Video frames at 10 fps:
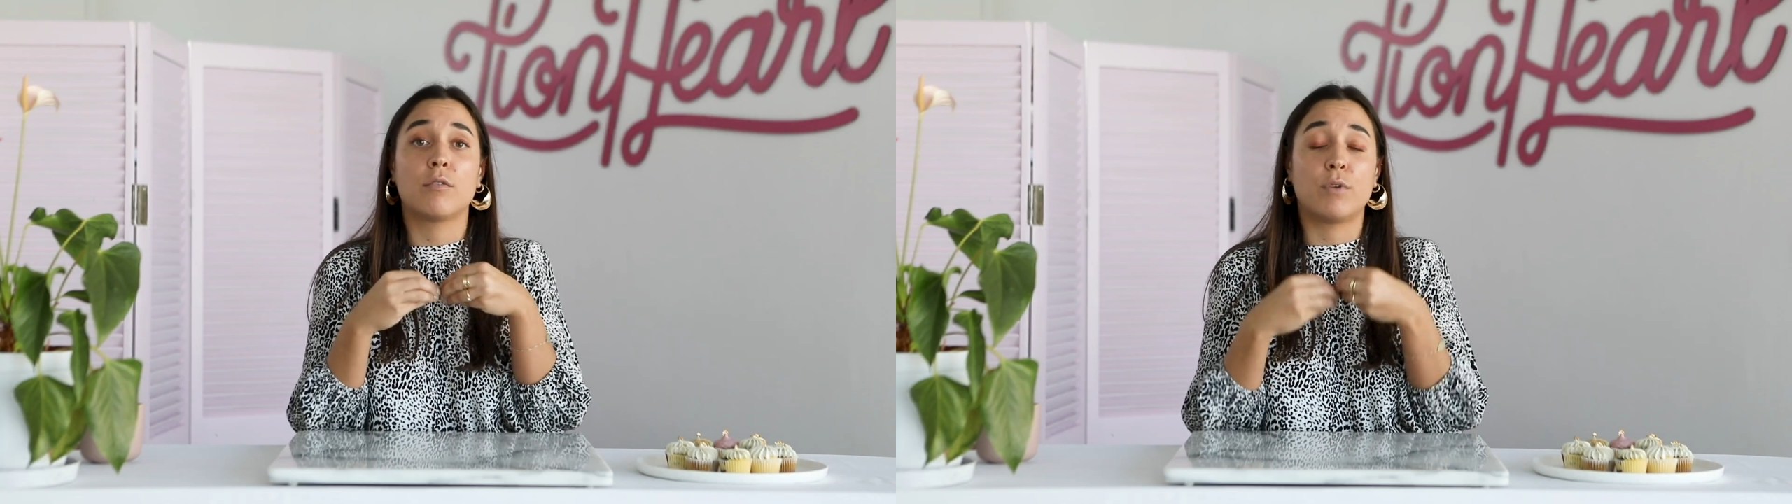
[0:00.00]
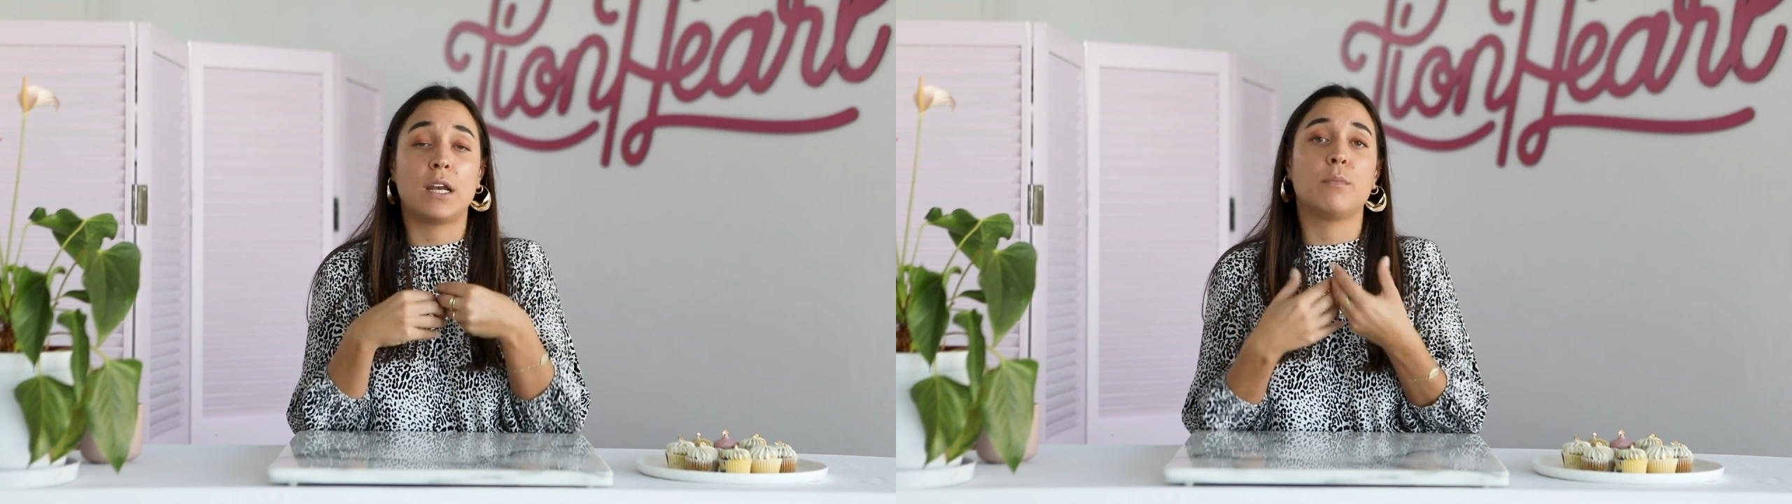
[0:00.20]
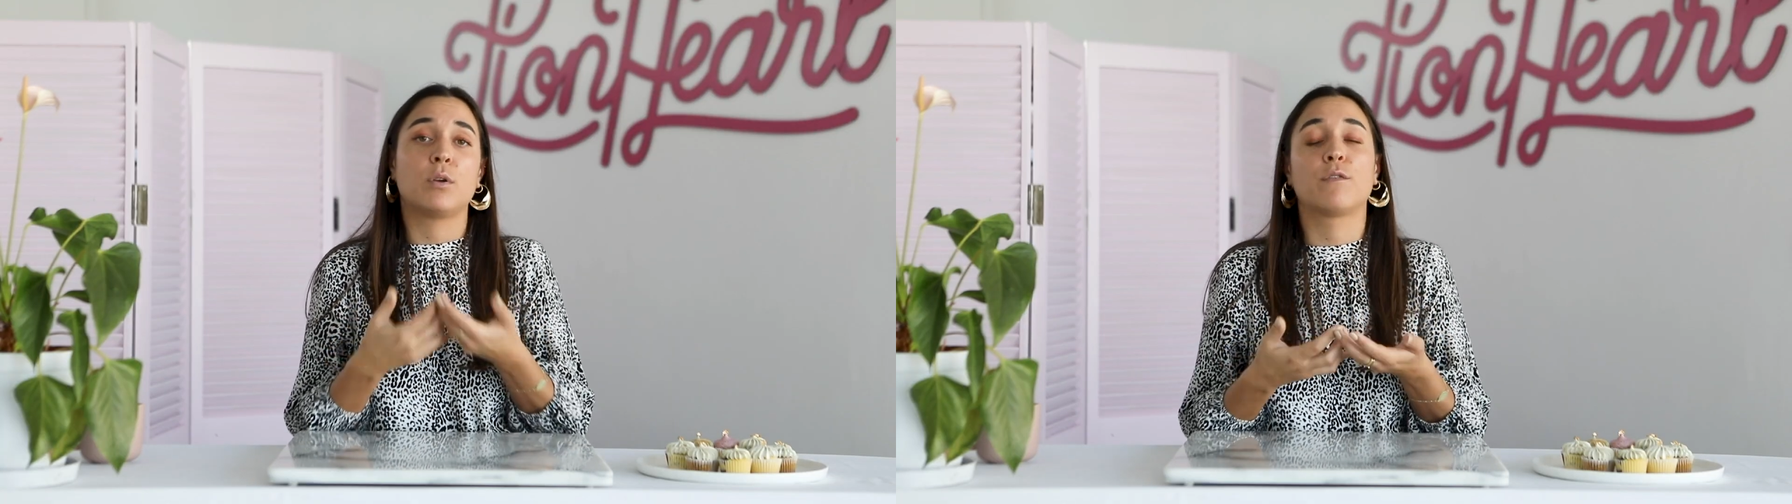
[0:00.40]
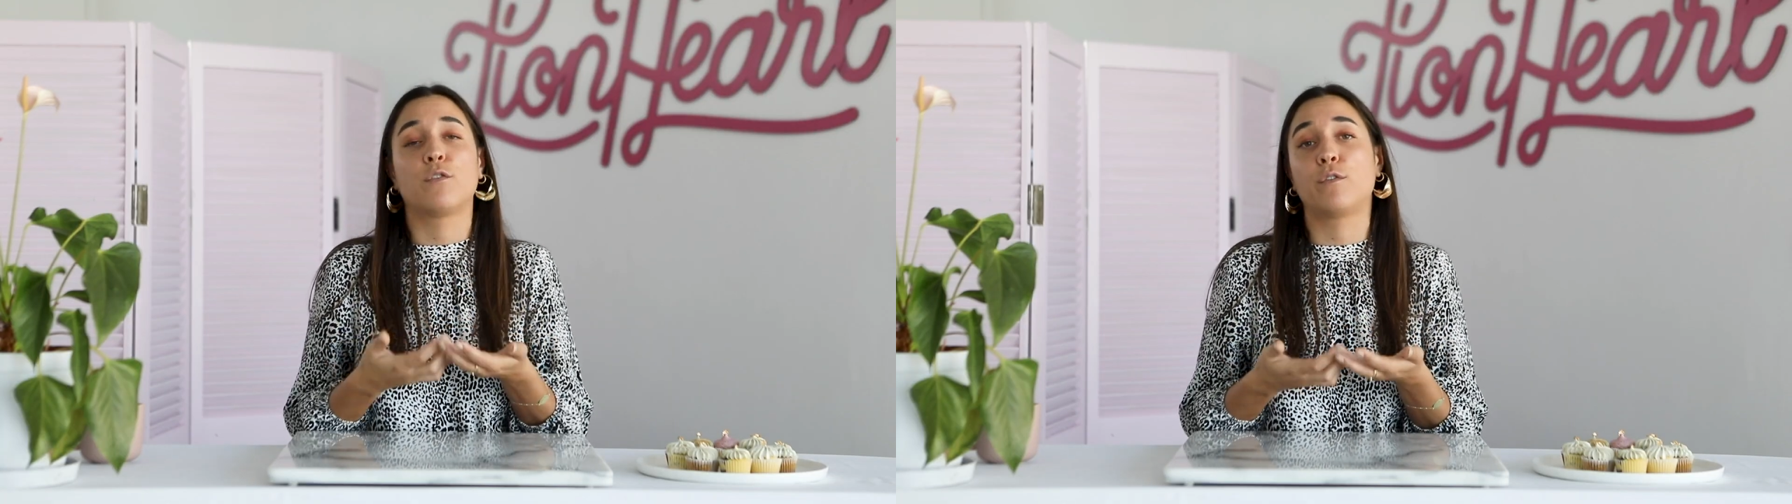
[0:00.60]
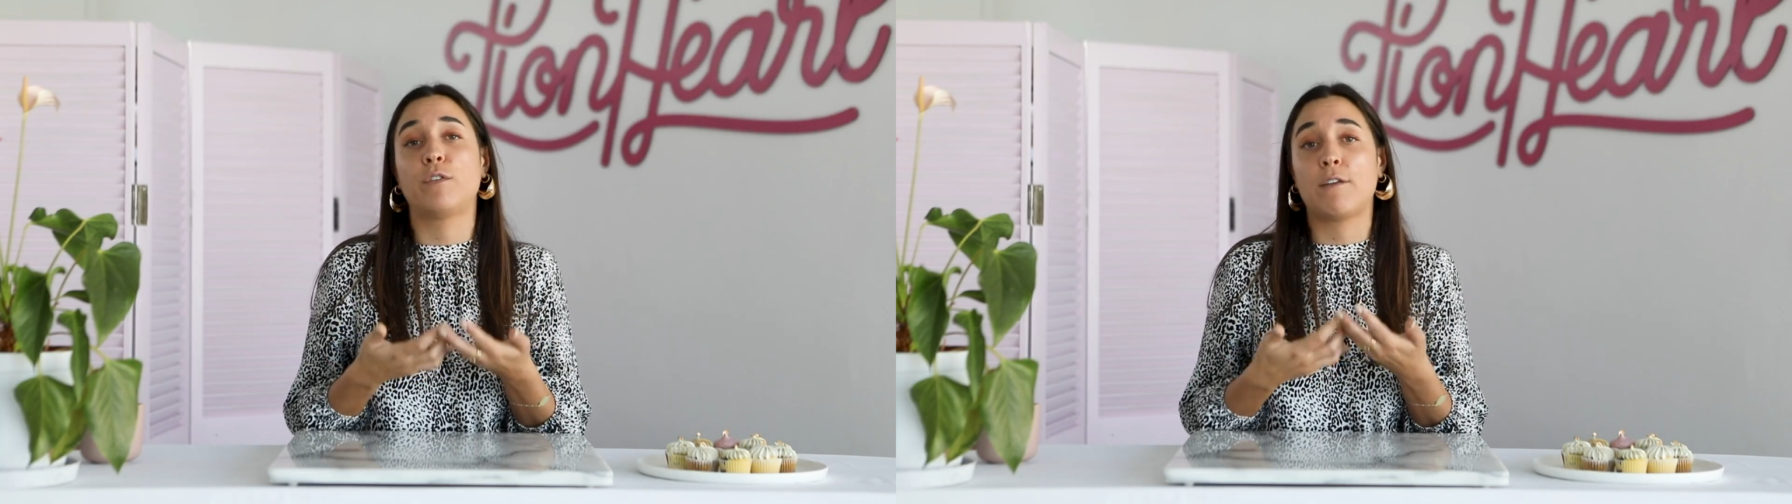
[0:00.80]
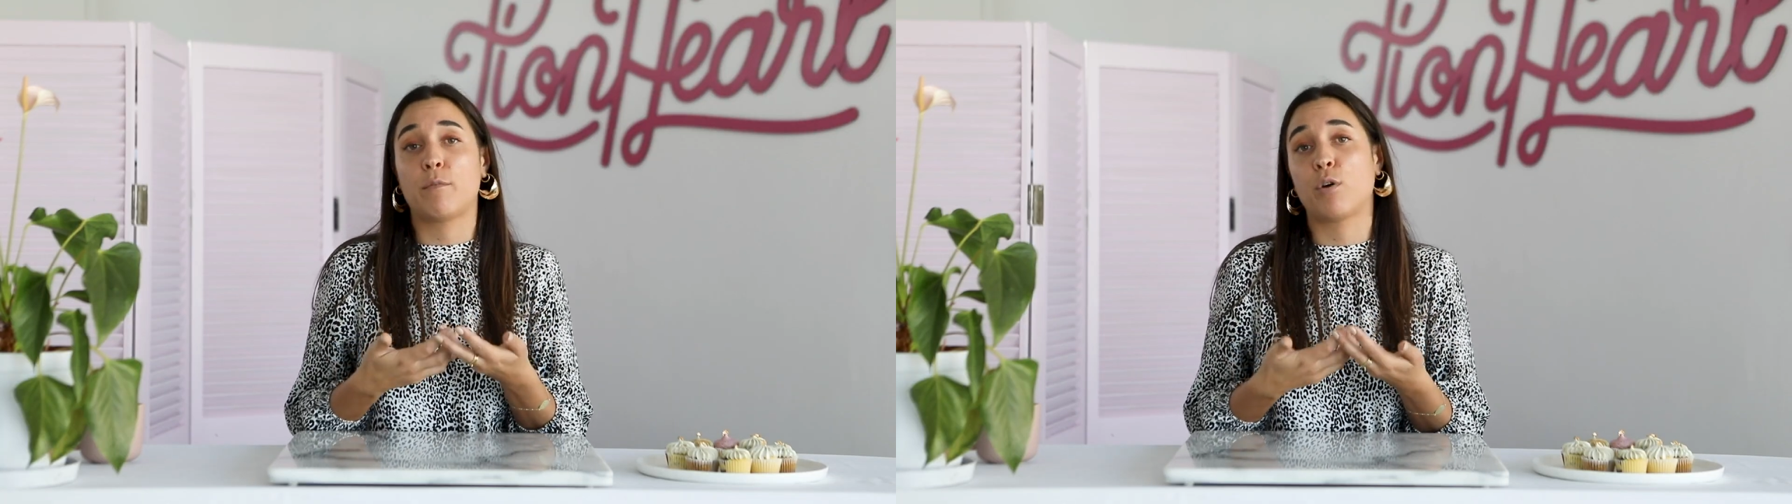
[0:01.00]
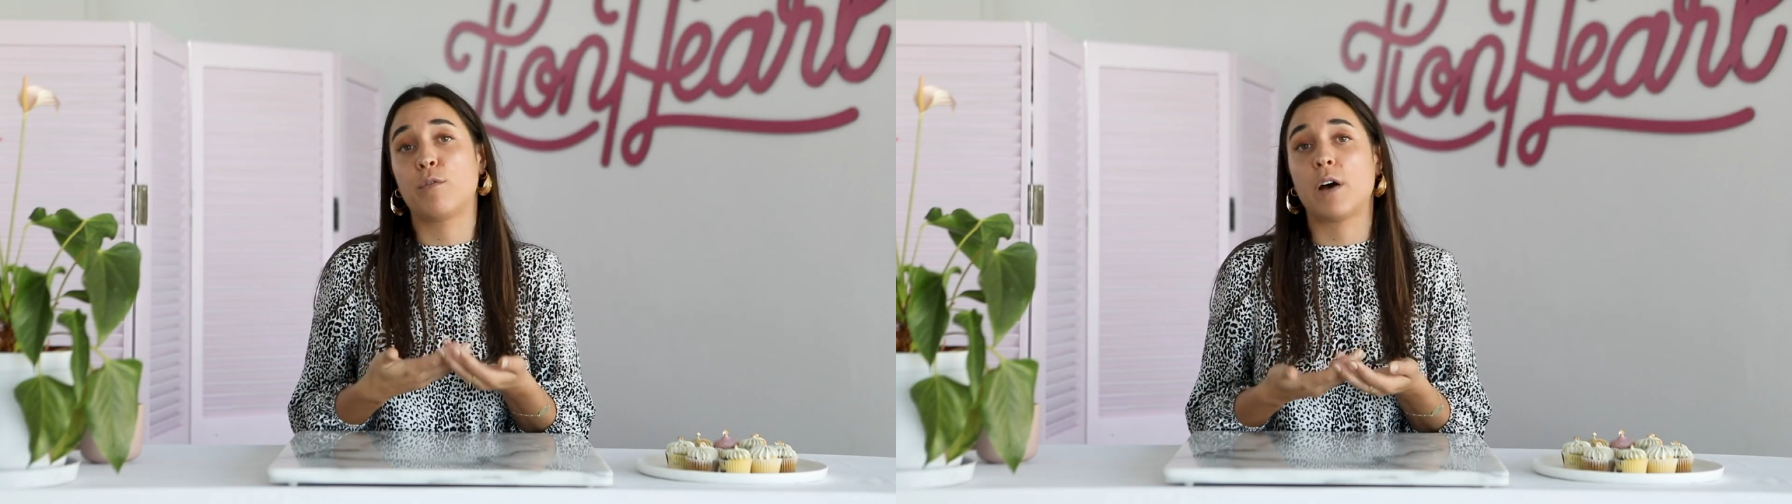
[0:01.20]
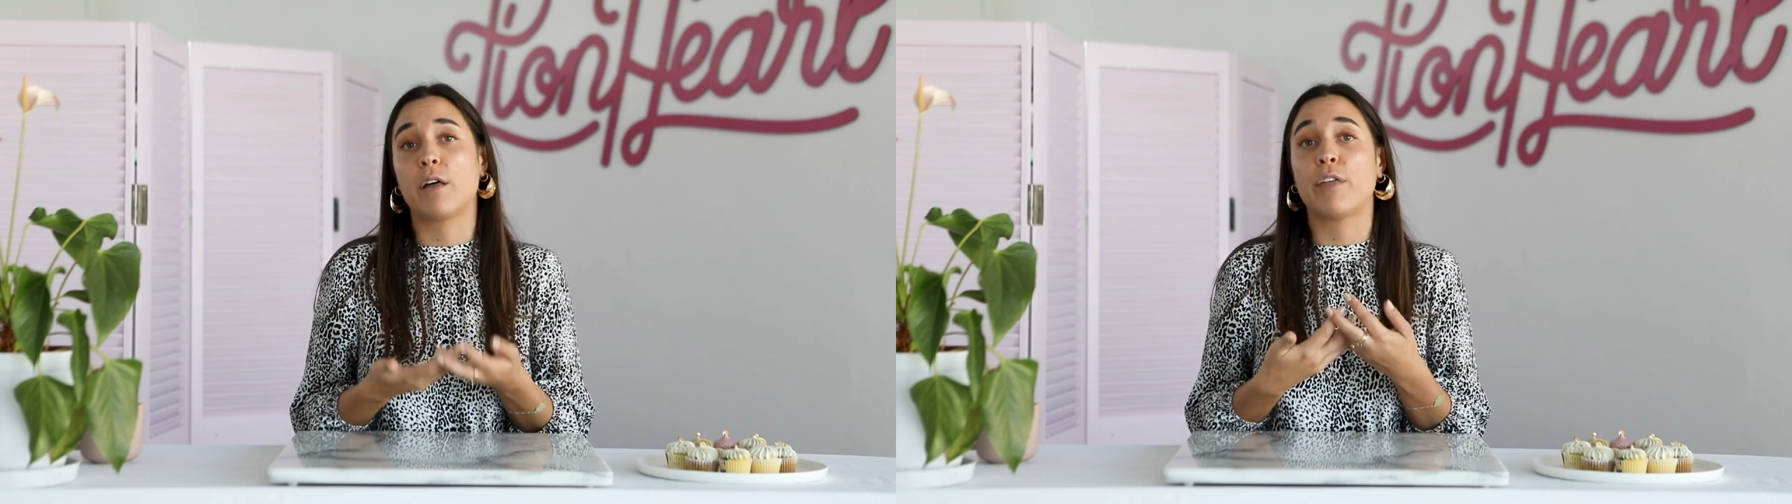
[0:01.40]
a really beautiful flavor
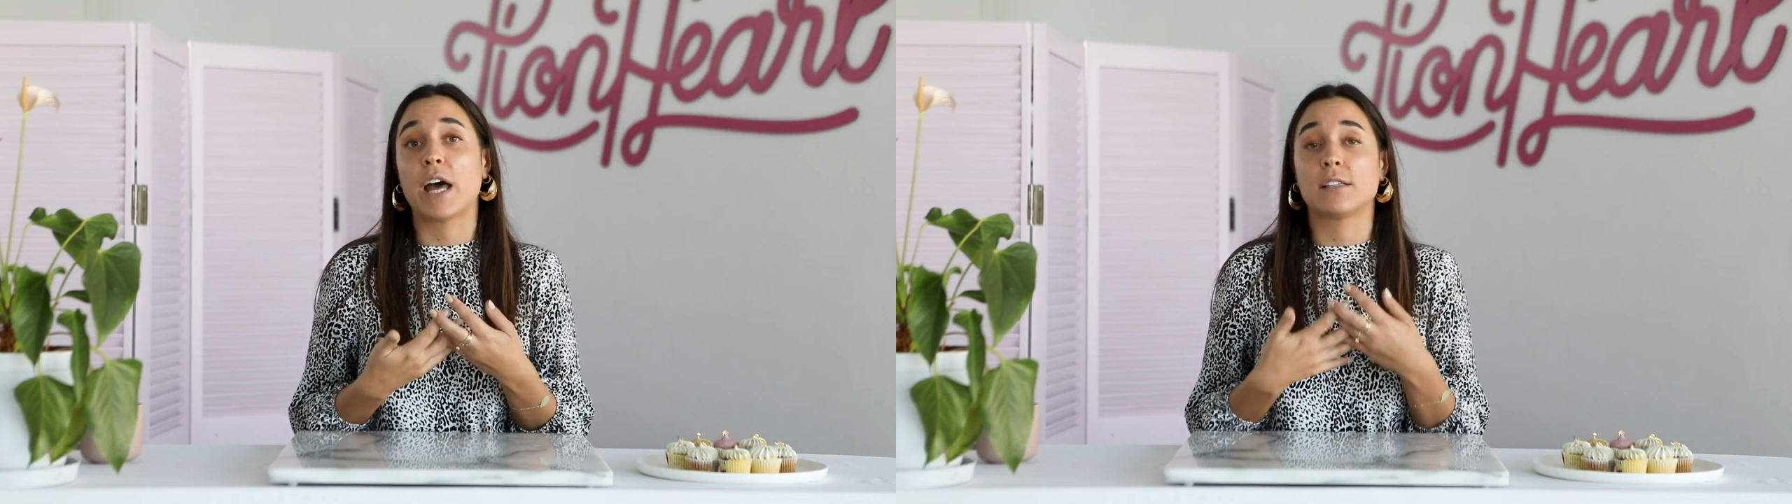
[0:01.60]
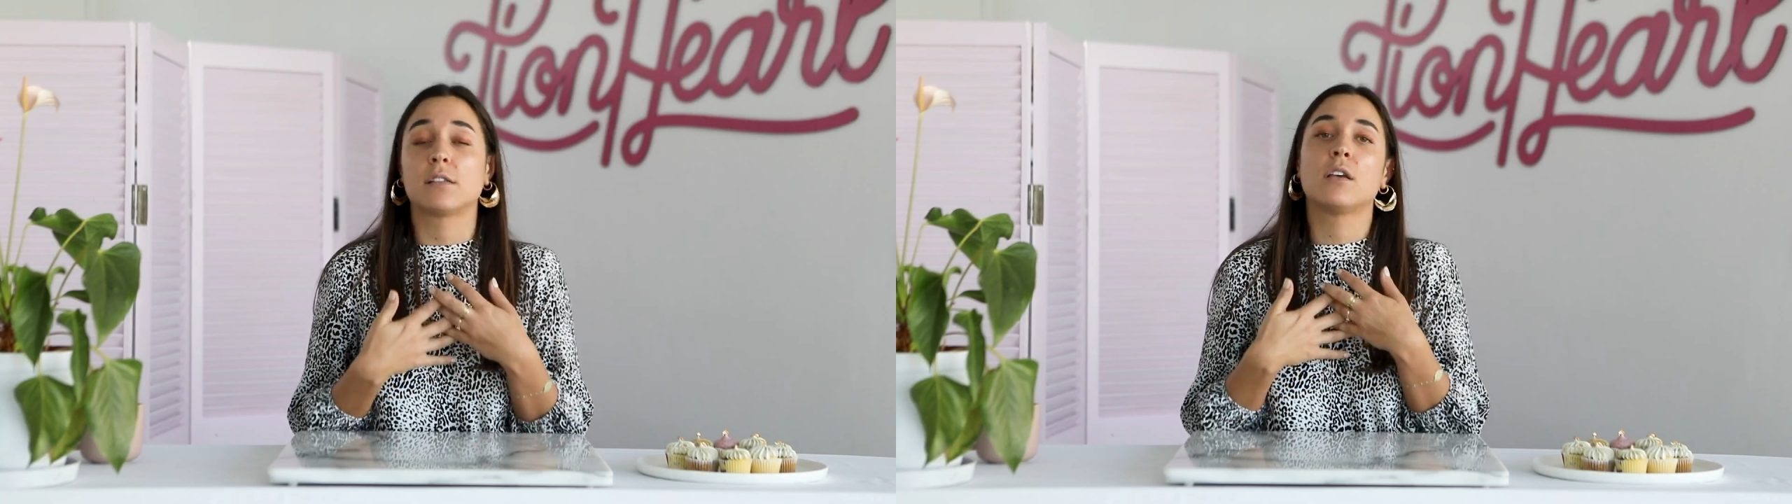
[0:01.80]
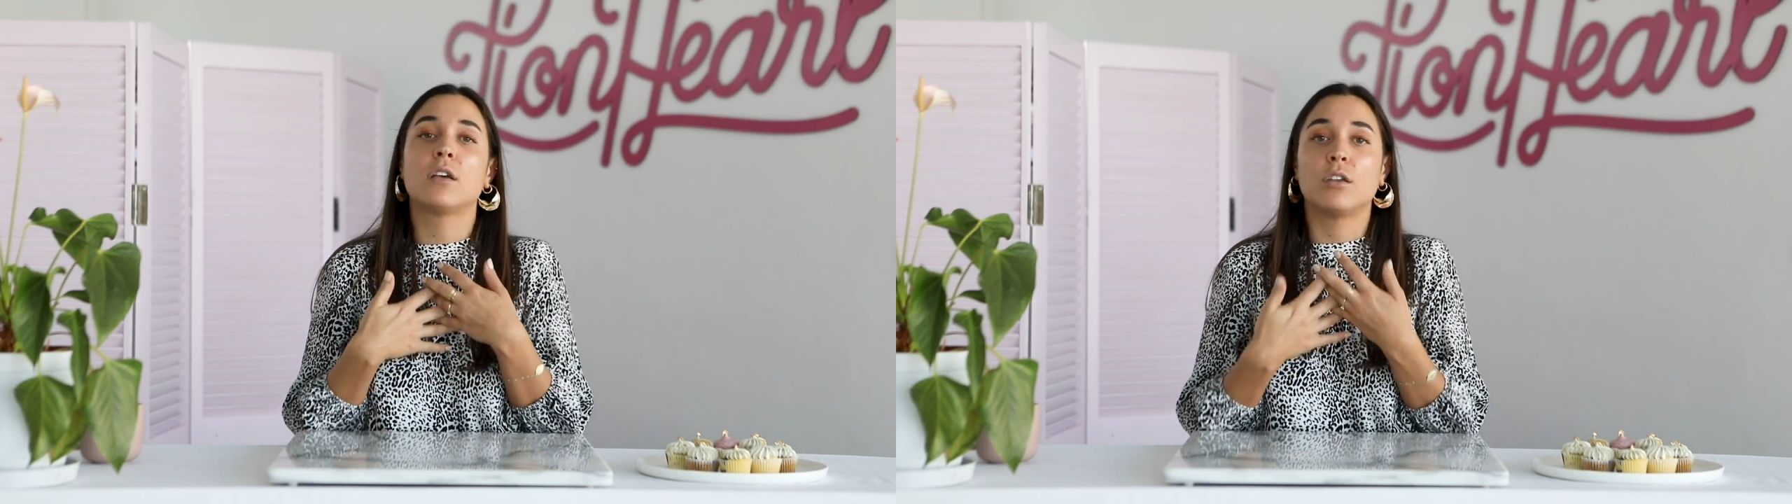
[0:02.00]
profile that